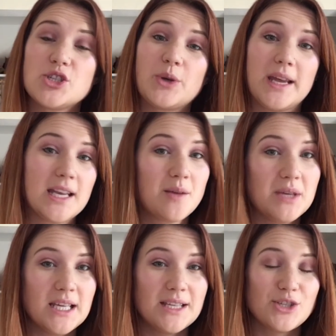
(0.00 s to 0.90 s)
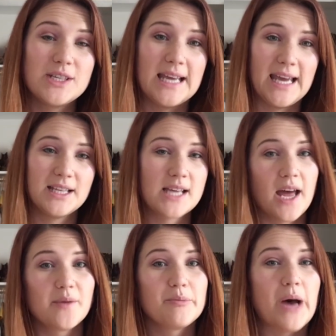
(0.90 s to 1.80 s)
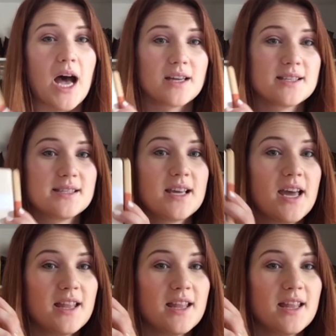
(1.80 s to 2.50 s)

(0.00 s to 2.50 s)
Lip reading: joining me today to unbox